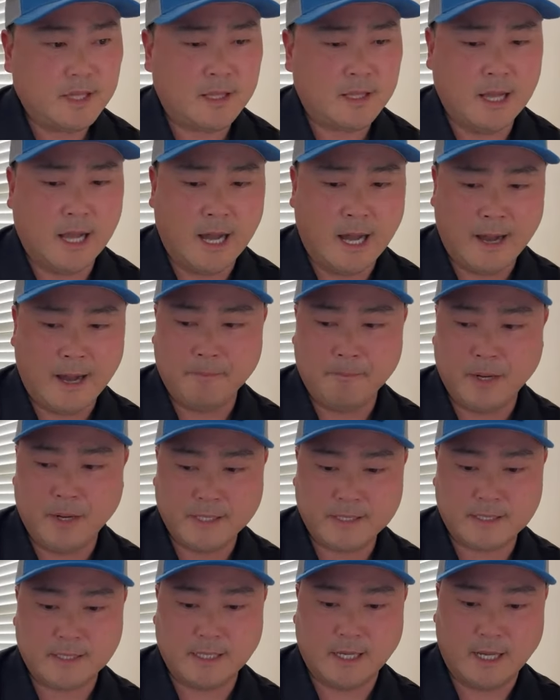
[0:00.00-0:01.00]

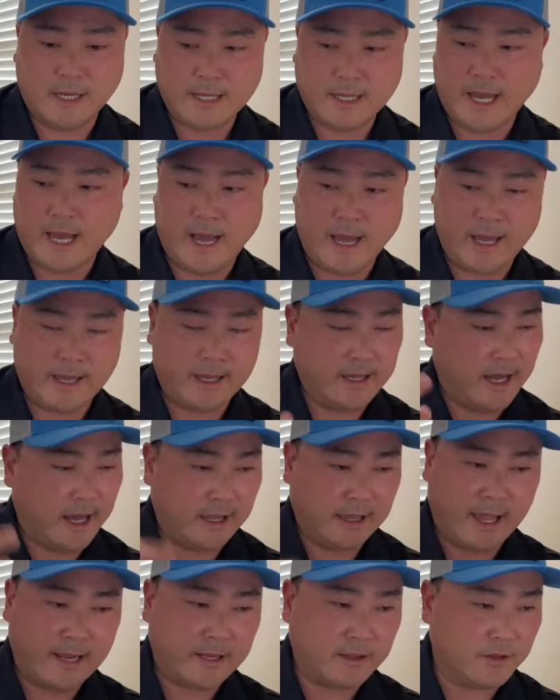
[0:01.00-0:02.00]
Yeah, I
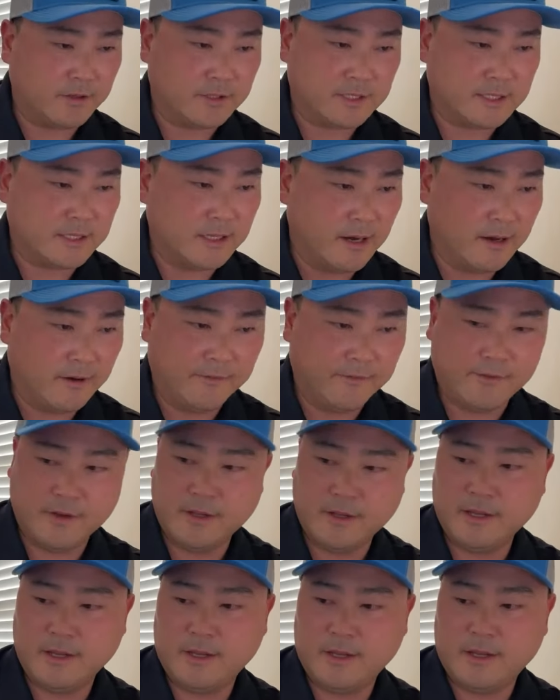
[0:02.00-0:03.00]
like their stuff.
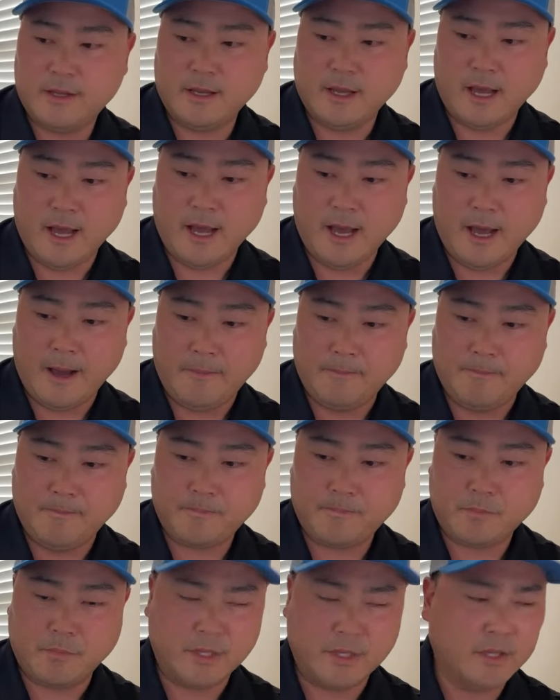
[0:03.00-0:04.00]

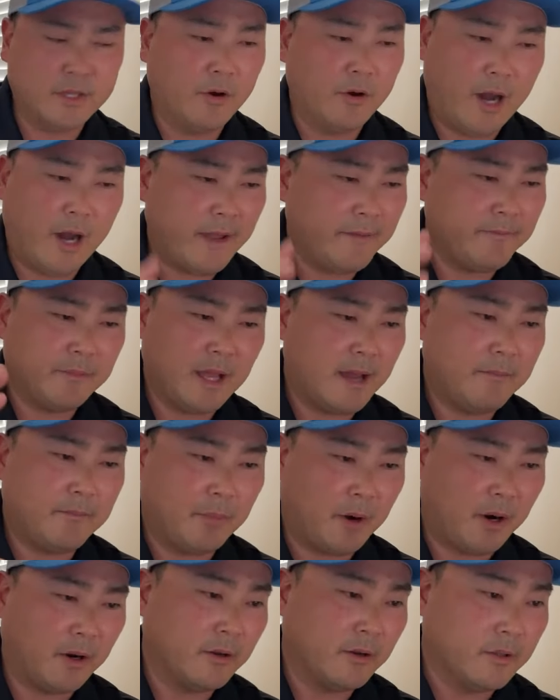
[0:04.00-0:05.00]
But no, I'm not
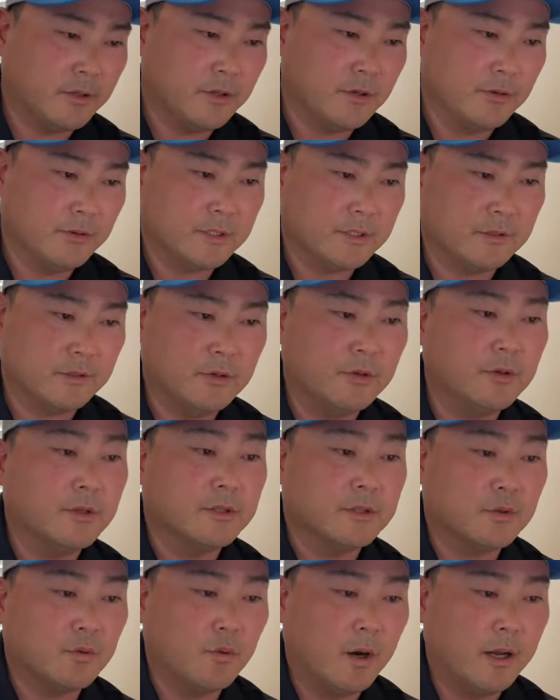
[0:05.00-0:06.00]
part of the Googan
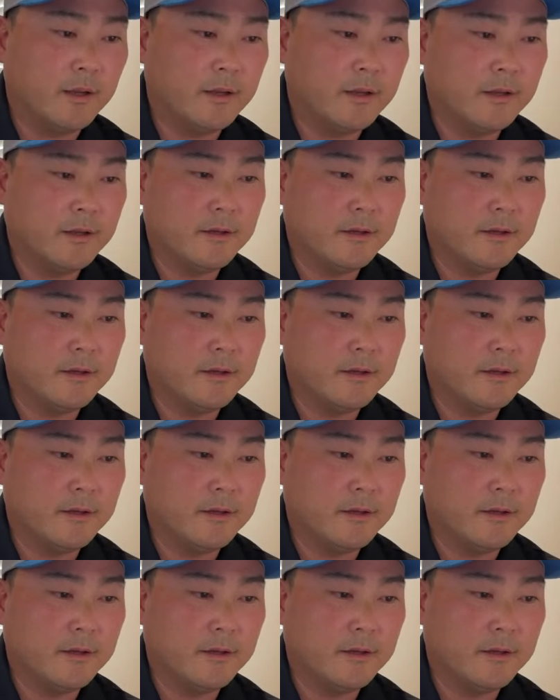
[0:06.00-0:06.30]
Squad.